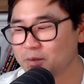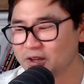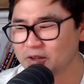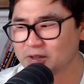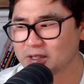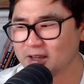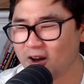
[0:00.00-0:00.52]
But
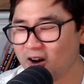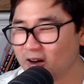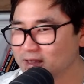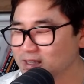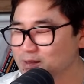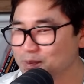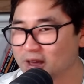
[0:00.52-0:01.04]
you see all
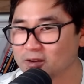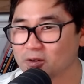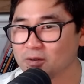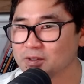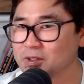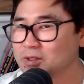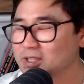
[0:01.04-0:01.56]
these
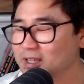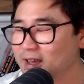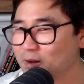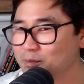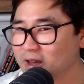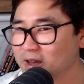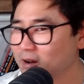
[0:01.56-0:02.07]
pentacles, you see
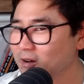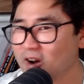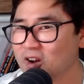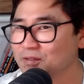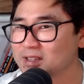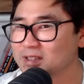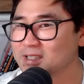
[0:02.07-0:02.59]
how big her
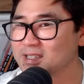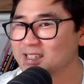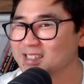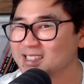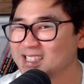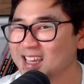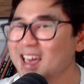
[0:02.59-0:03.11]
harvest
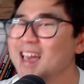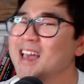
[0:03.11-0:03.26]
is.